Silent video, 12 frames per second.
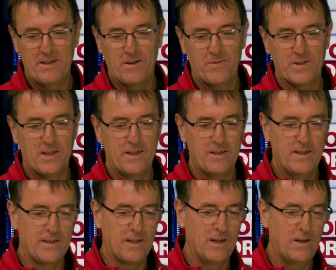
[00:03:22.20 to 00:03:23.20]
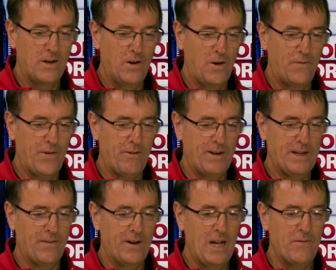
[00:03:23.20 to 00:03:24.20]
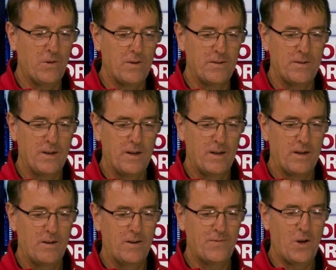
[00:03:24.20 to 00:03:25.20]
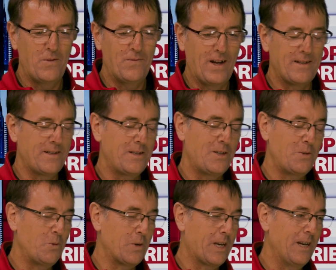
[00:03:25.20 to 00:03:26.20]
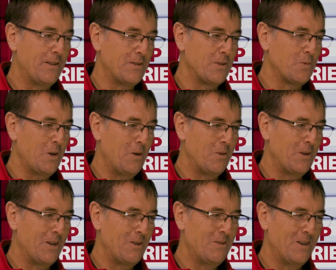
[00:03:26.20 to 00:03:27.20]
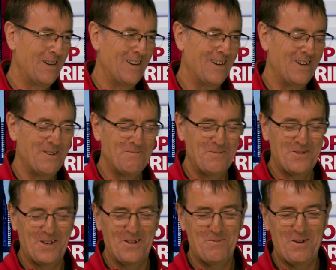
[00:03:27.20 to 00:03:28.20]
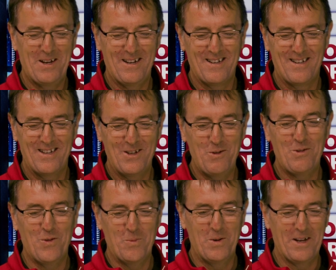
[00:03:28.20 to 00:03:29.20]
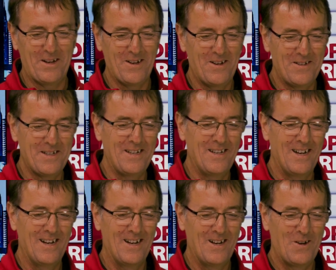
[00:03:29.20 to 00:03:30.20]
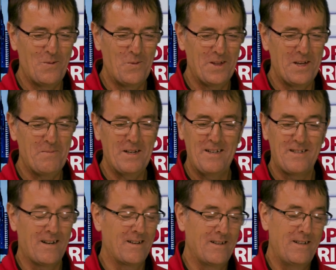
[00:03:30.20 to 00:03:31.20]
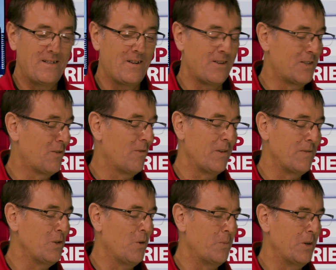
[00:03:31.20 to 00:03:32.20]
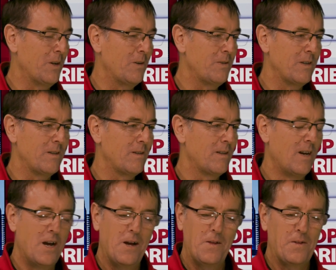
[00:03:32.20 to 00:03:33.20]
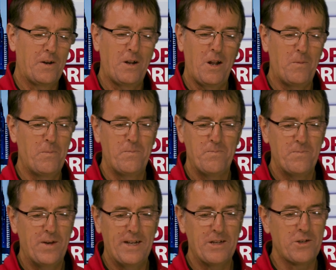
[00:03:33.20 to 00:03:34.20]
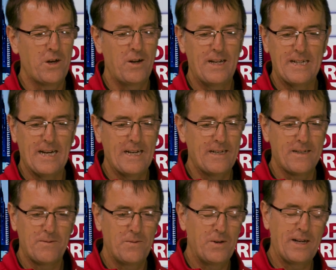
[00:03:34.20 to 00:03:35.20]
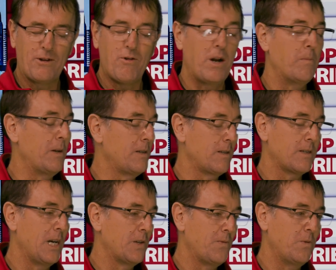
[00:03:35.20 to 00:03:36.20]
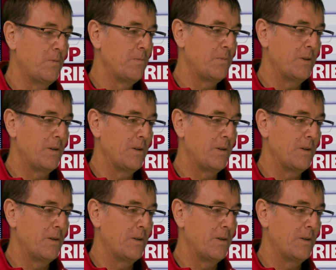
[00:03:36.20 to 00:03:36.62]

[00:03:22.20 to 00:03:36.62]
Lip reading: mean, obviously it is a very different level, and I've known Vancey since we were kids as well. So I played youth football in Guernsey with him, and he's done a terrific job. The club in its early days incredibly successful.